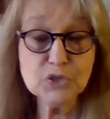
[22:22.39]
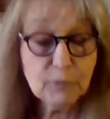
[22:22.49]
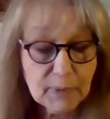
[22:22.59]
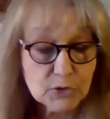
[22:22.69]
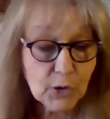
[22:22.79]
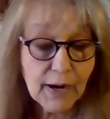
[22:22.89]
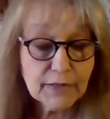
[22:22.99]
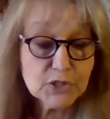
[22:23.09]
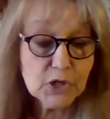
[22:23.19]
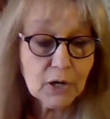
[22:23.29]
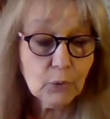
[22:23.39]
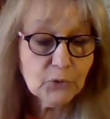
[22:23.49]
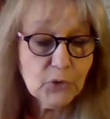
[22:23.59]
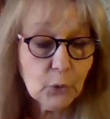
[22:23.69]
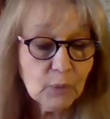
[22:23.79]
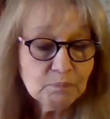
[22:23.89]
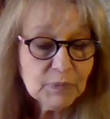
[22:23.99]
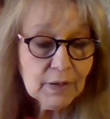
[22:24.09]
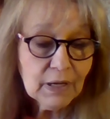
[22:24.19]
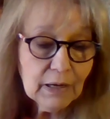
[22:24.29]
You've been trying to juggle your
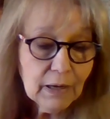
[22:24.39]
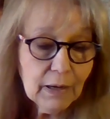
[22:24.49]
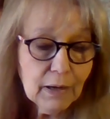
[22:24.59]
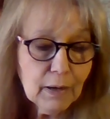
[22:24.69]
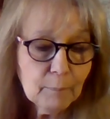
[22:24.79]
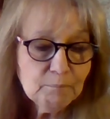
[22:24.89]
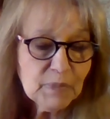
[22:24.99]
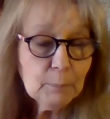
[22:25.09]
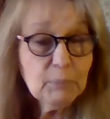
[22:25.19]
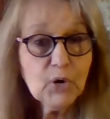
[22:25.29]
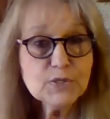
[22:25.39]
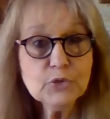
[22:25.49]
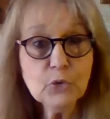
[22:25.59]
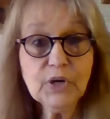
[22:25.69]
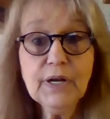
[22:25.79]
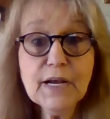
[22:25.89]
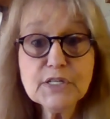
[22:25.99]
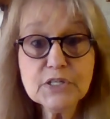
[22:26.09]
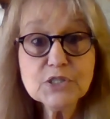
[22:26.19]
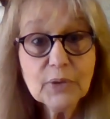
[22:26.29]
um, personal
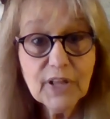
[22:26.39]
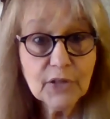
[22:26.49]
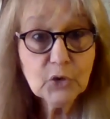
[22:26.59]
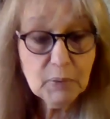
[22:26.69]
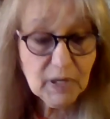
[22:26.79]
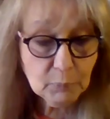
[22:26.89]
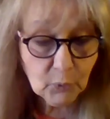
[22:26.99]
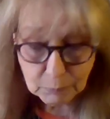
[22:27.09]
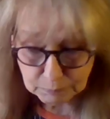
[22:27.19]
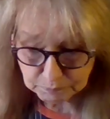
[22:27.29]
connections with other people.